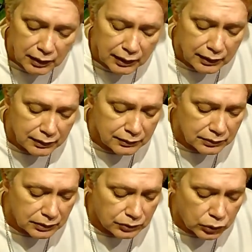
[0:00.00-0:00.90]
and
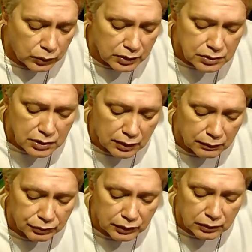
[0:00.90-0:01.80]
enjoy
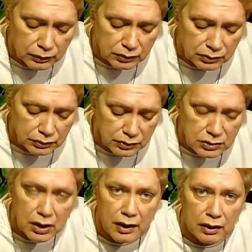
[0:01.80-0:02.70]
yourself. You know, there's
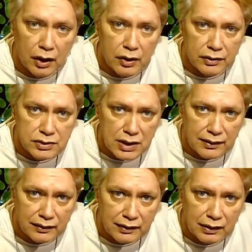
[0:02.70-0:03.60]
a lot of hunters
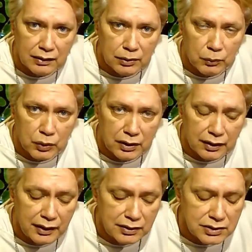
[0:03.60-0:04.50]
out there. I don't know when
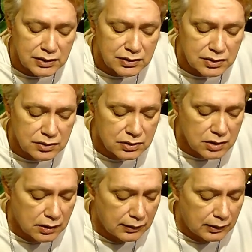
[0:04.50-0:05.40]
hunting season's
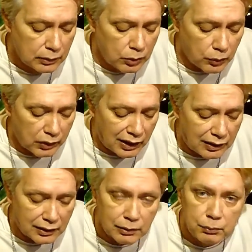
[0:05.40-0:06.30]
going
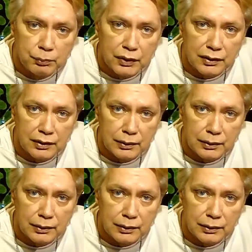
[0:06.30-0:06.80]
on, but